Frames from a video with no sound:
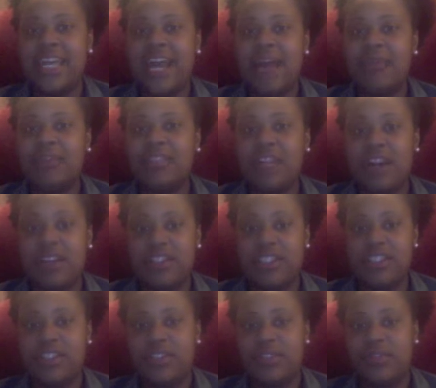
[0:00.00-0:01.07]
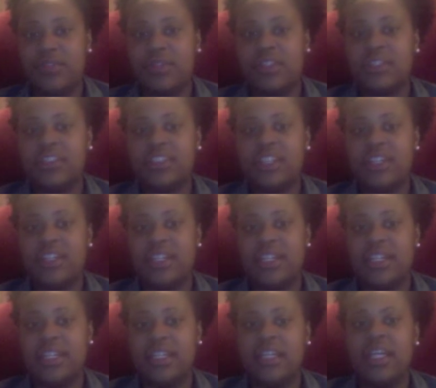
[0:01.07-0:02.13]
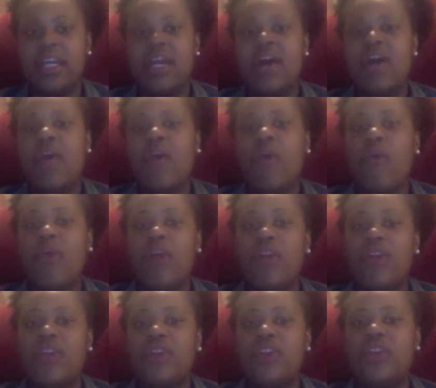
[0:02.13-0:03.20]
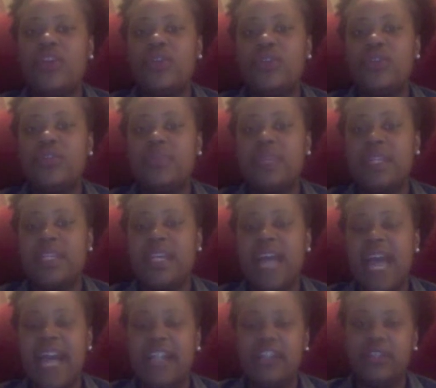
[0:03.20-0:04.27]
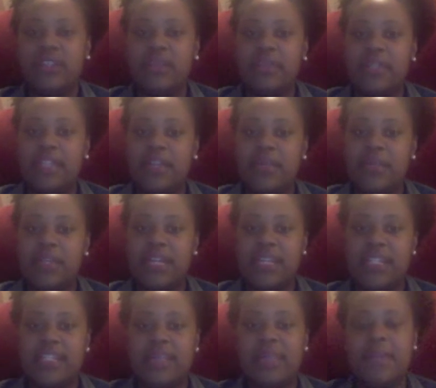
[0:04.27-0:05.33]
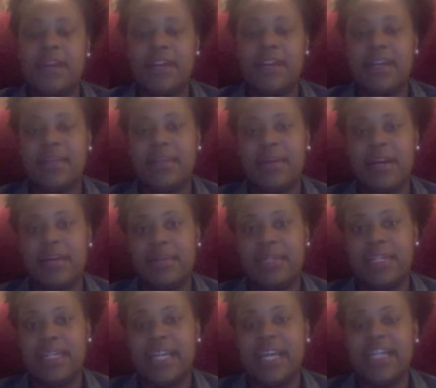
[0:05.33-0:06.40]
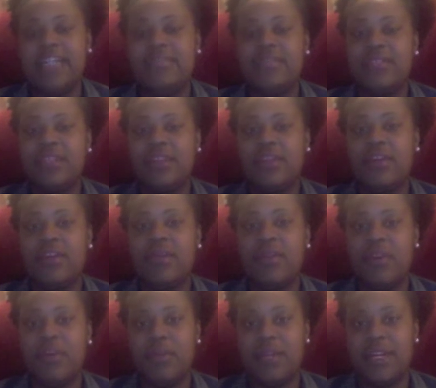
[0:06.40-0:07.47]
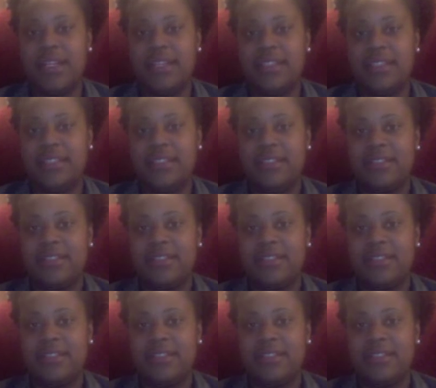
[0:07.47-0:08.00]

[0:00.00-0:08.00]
I will talk to you concerning whether news media actually manipulates the American public, and if so, in what ways.